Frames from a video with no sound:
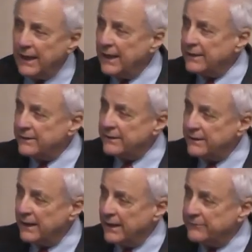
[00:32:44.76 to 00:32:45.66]
And,
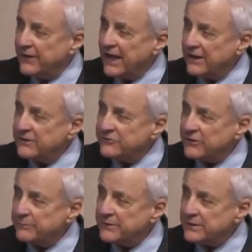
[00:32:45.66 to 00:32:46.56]
and that is
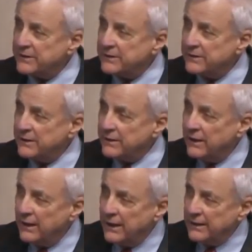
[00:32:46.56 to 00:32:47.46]
something that ne
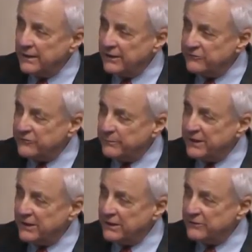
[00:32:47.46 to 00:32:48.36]
needs to
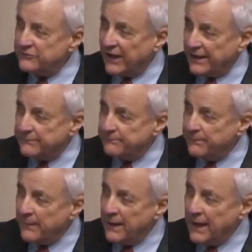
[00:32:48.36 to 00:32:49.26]
be said.
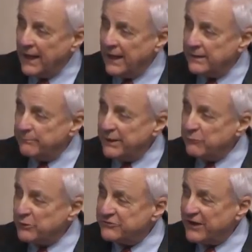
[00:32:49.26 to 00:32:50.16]
And be
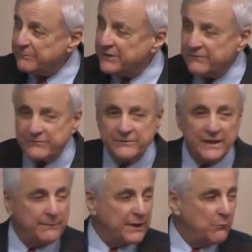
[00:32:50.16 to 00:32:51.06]
receptive.
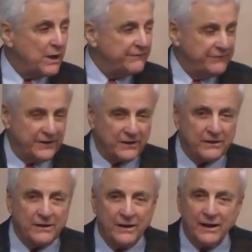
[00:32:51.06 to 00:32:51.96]
Now, my wife
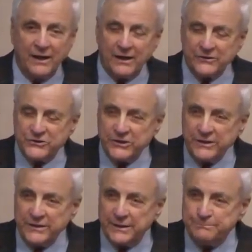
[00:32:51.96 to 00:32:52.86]
here, uh,
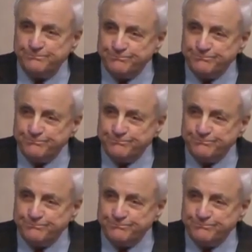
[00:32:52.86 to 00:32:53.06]
she, uh,